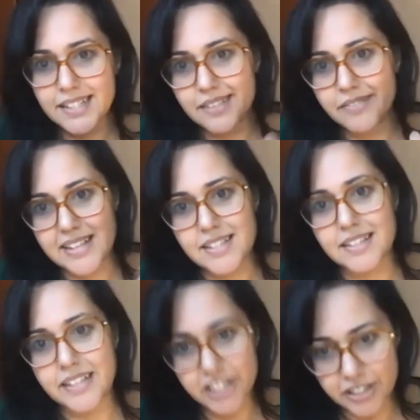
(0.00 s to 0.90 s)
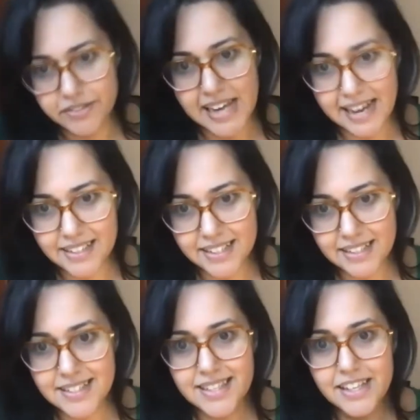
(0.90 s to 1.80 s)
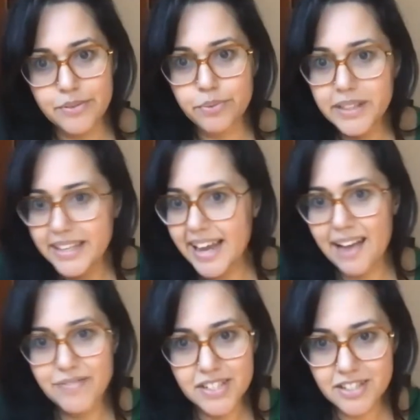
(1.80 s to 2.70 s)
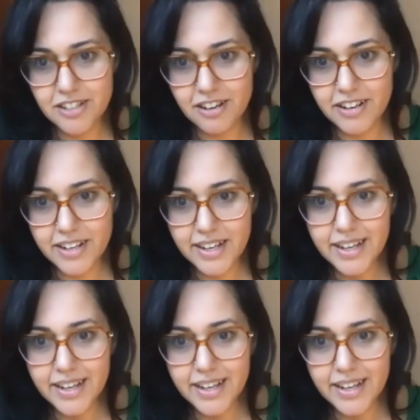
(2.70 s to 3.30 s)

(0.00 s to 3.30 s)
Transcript: of escalation of tactics, that you really have to start